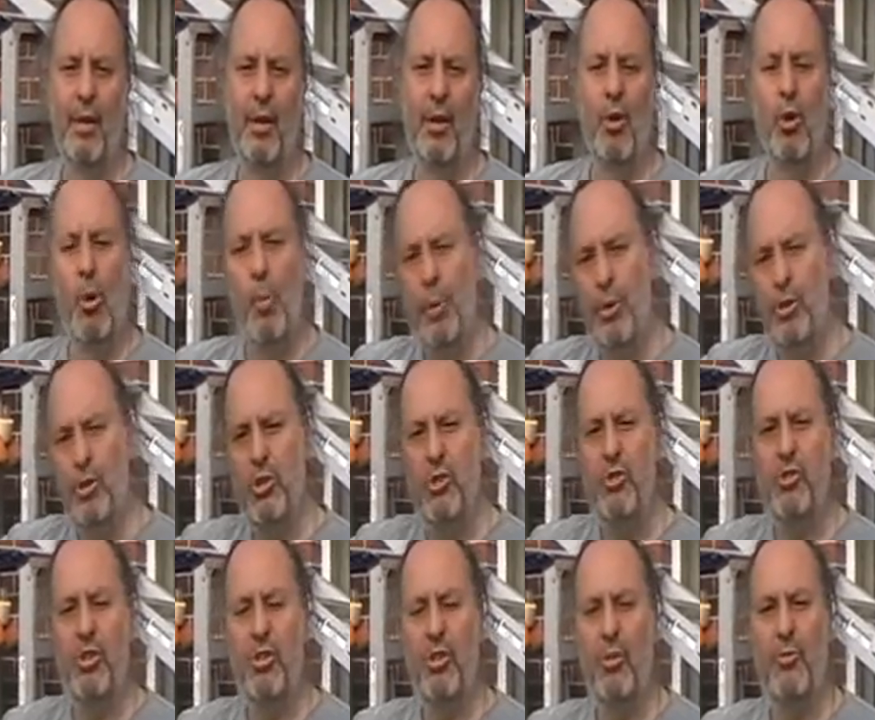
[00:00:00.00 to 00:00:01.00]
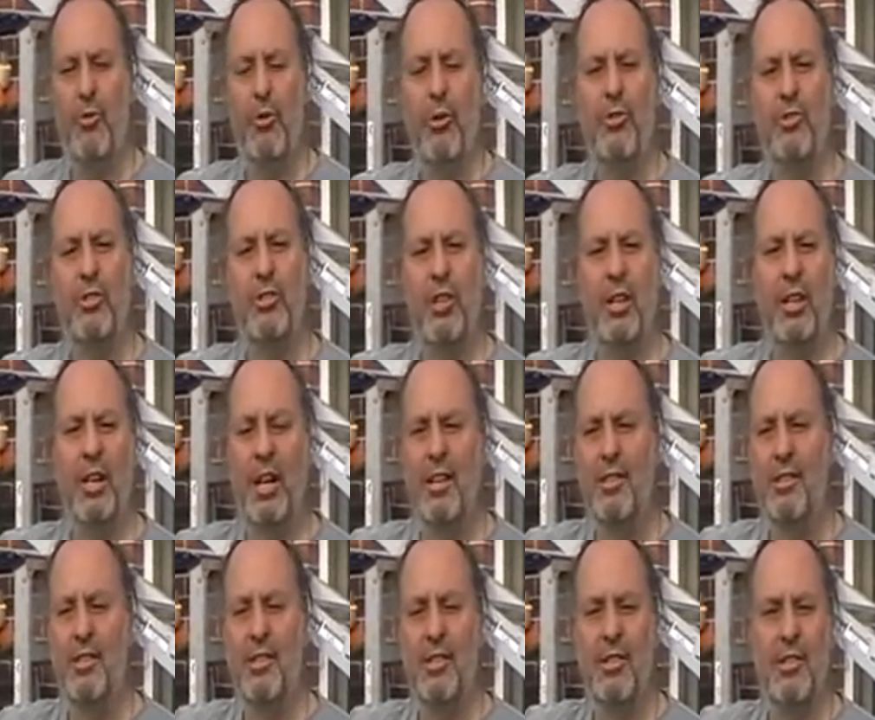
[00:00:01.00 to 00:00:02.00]
who are producing the fruits and the nuts
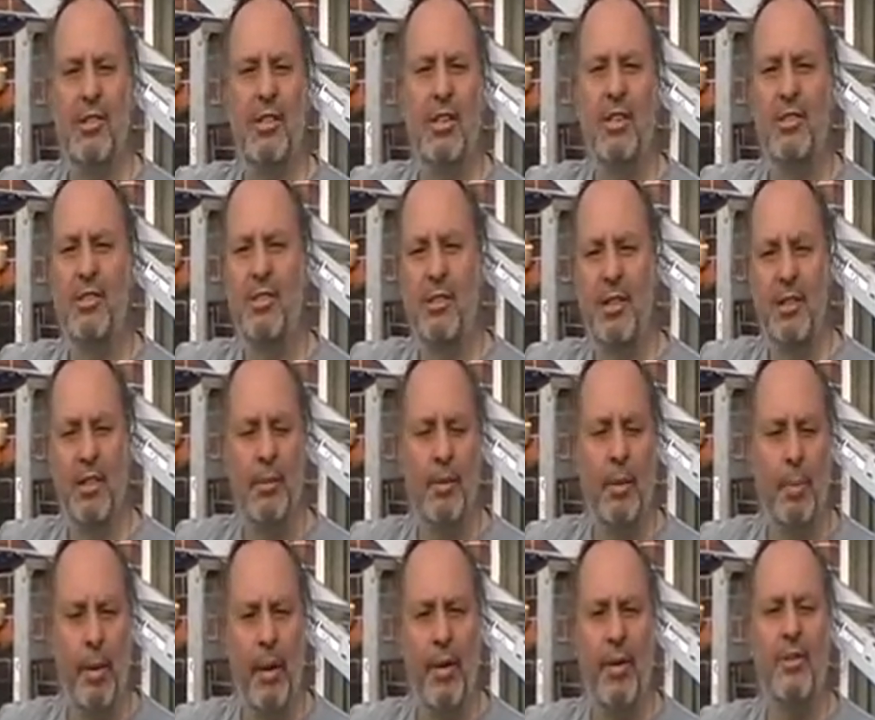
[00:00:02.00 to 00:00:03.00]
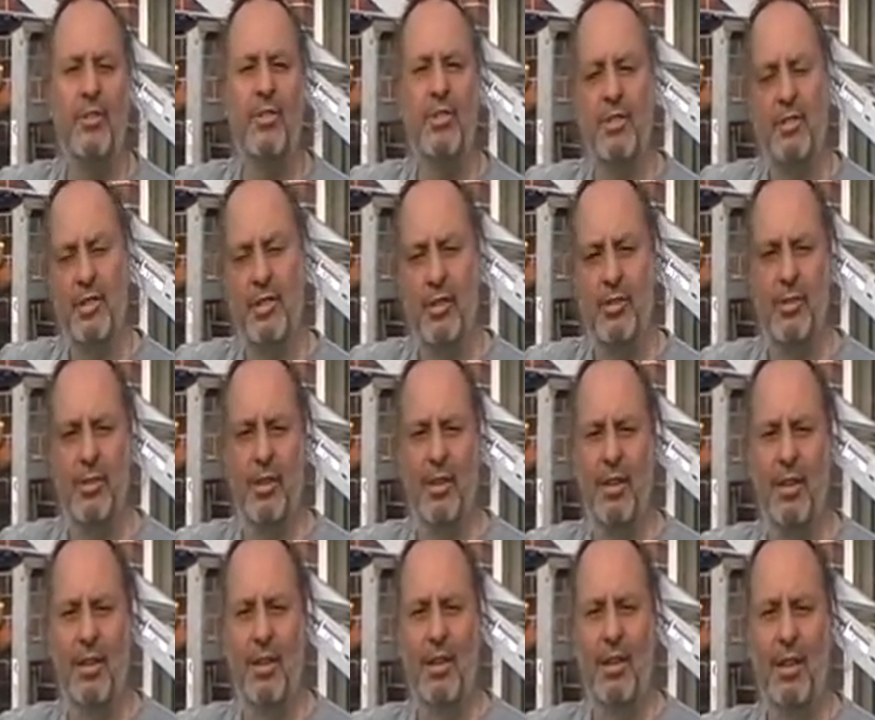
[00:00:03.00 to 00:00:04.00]
and the seeds and the berries, etc.
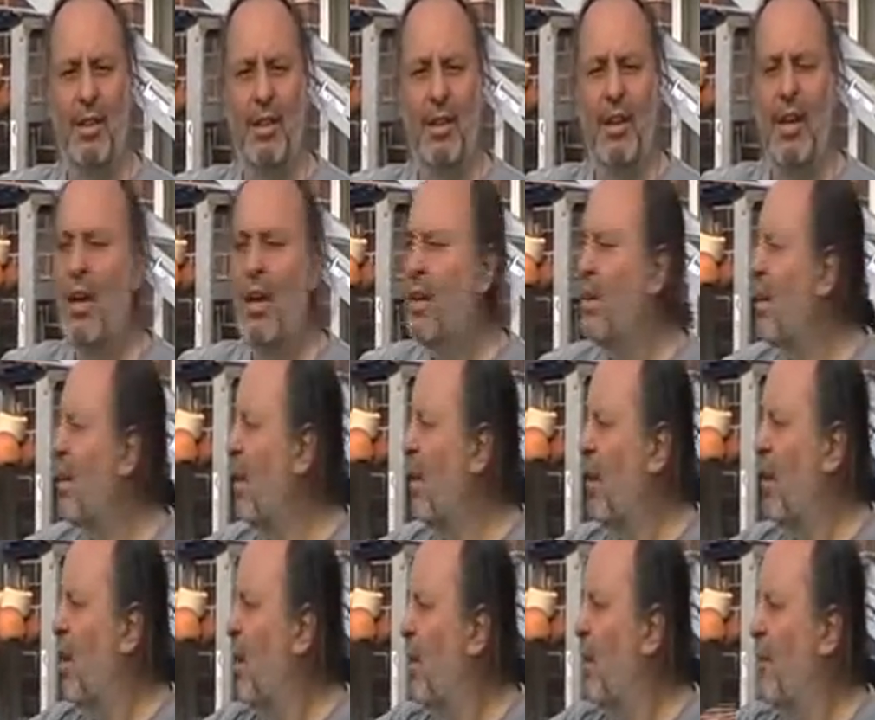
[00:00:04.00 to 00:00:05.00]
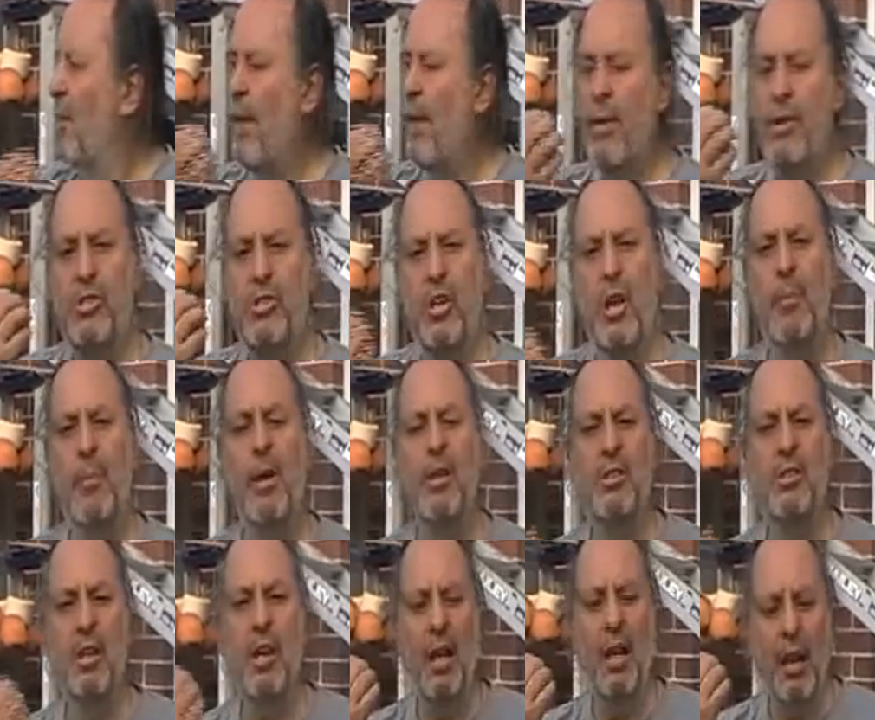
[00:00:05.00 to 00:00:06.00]
Now, there is so
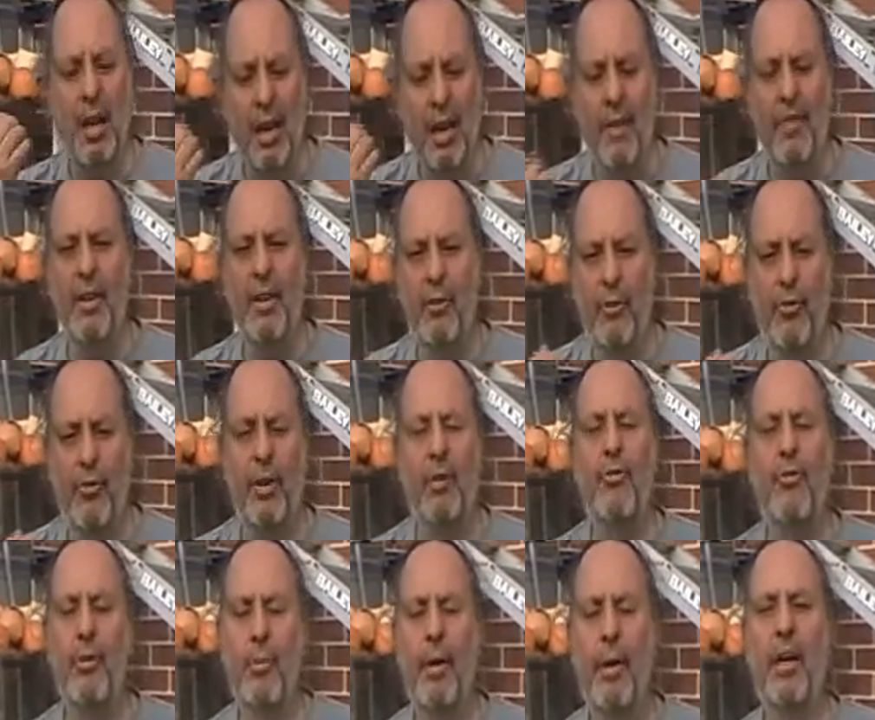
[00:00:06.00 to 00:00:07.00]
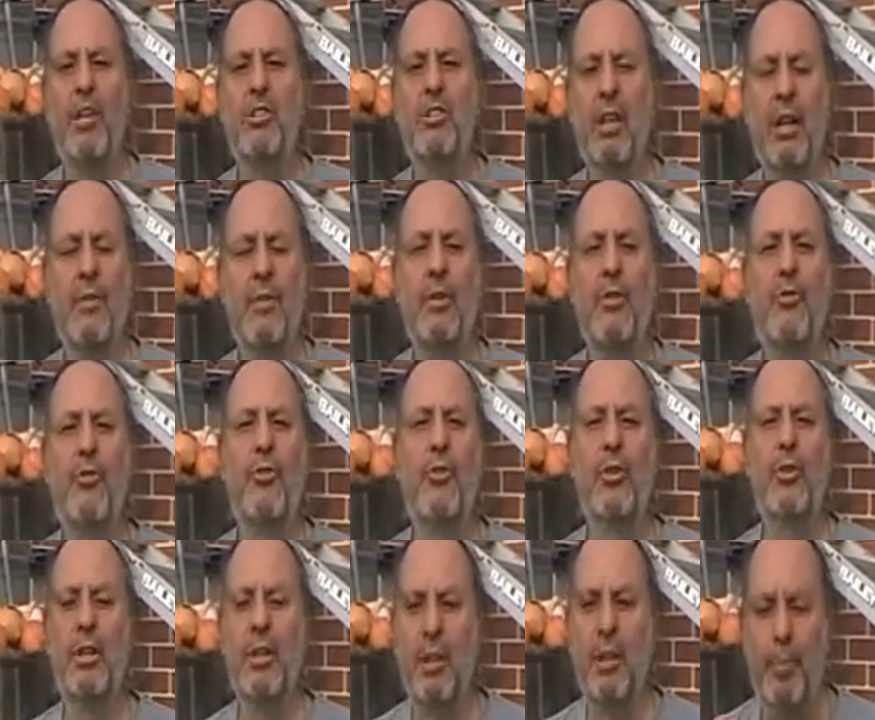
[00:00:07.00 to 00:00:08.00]
much living information, living
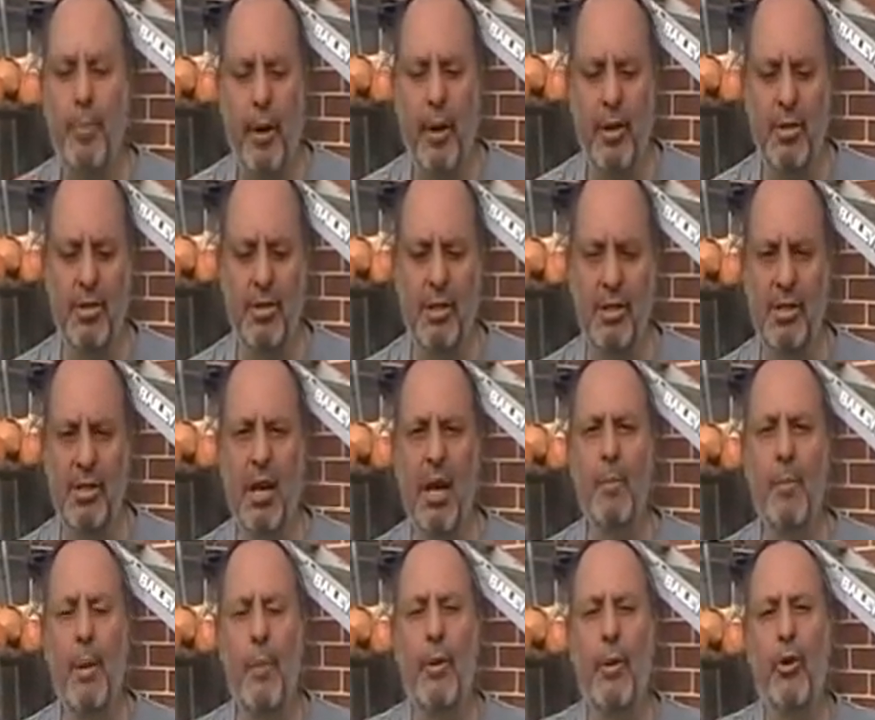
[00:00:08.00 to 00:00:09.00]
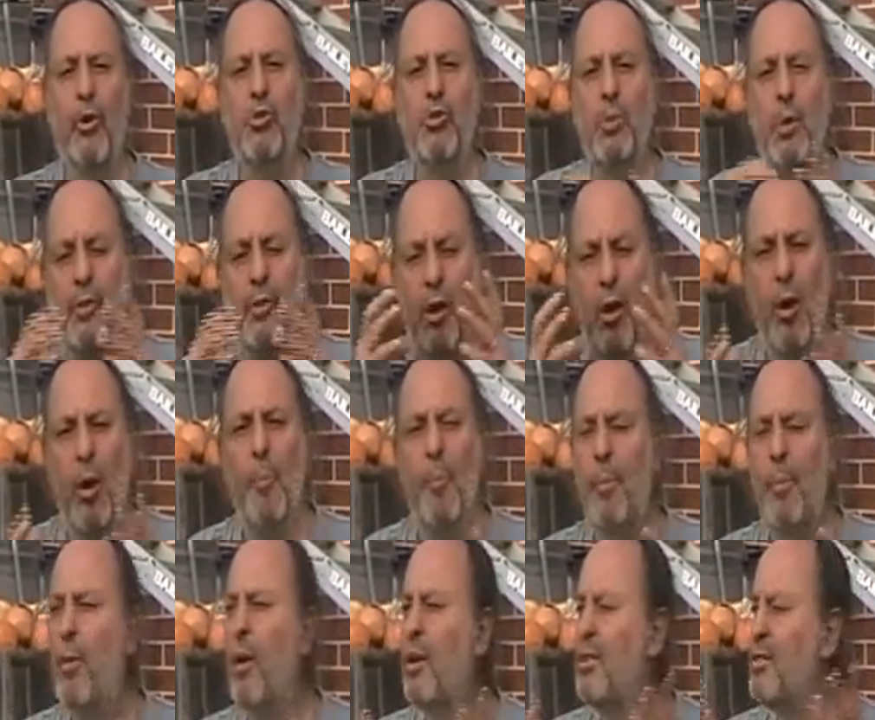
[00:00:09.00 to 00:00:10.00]
food in the proteins, but because we've
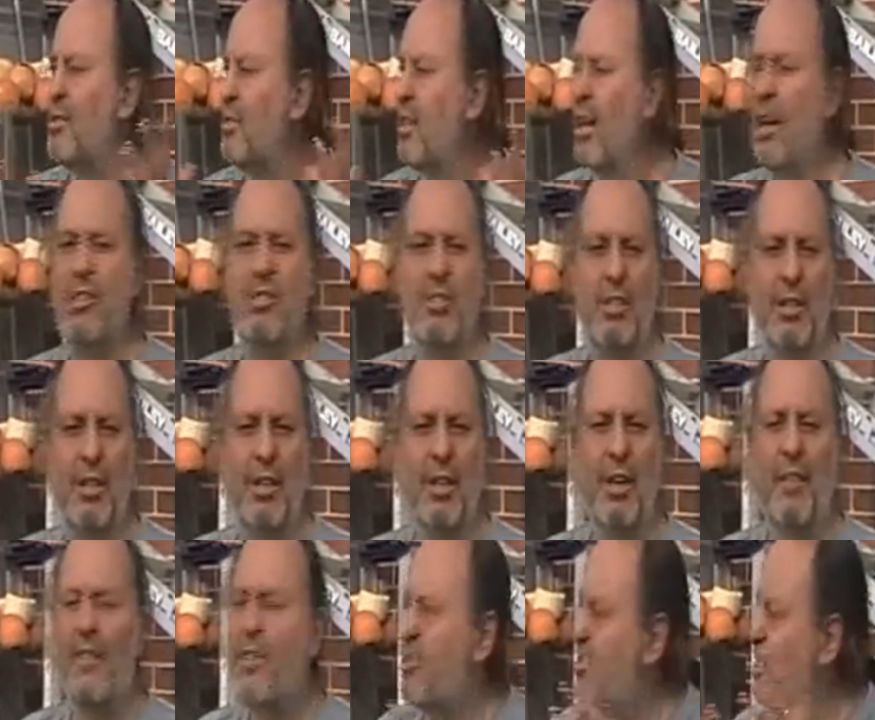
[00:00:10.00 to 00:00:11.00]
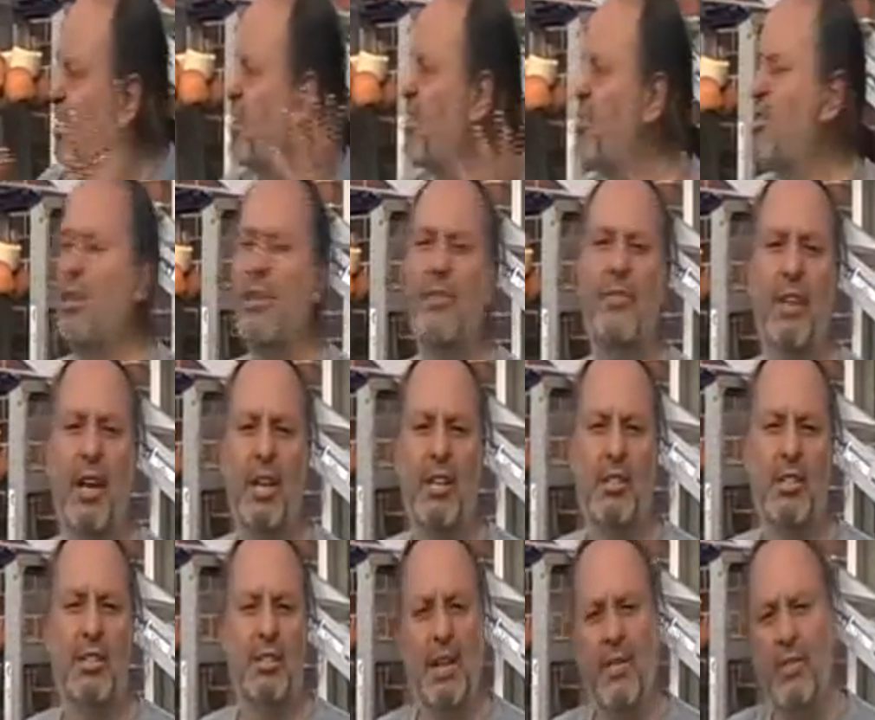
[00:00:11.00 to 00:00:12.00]
compromised nature, the synergy of nature,
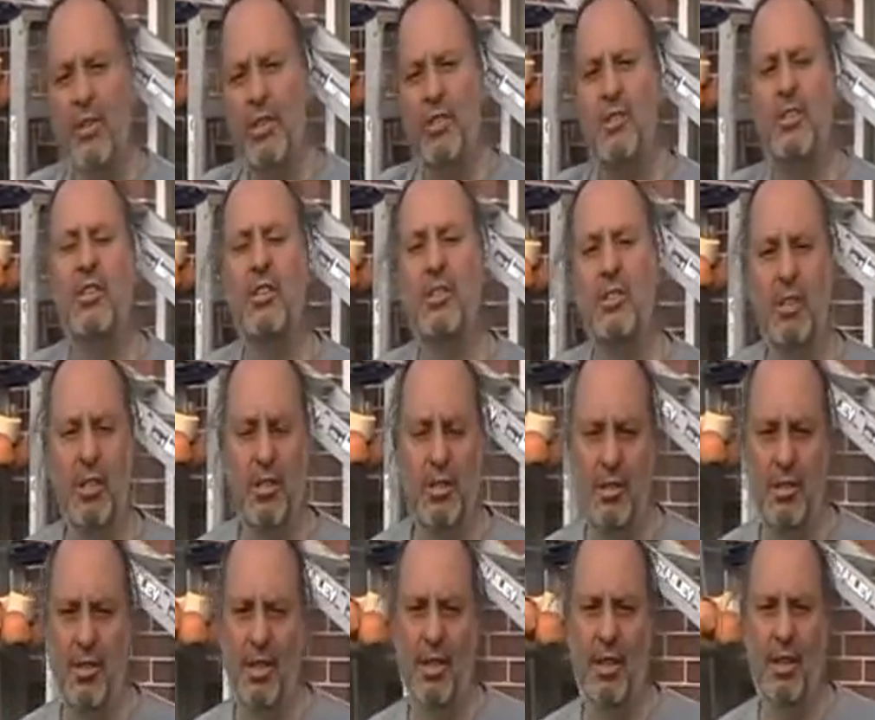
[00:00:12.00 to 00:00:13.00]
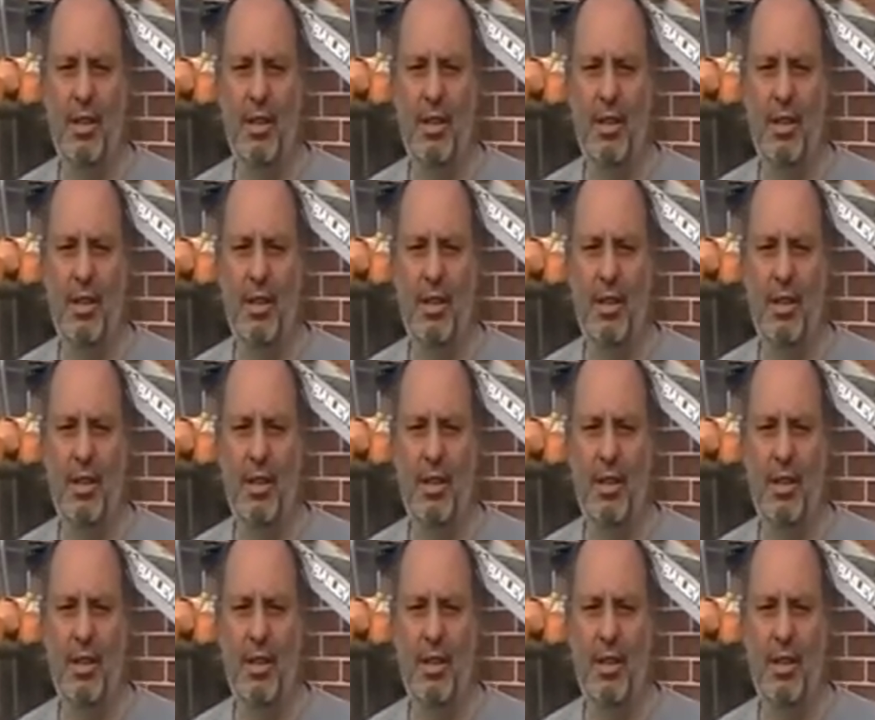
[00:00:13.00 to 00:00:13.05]
because everything's synergistic,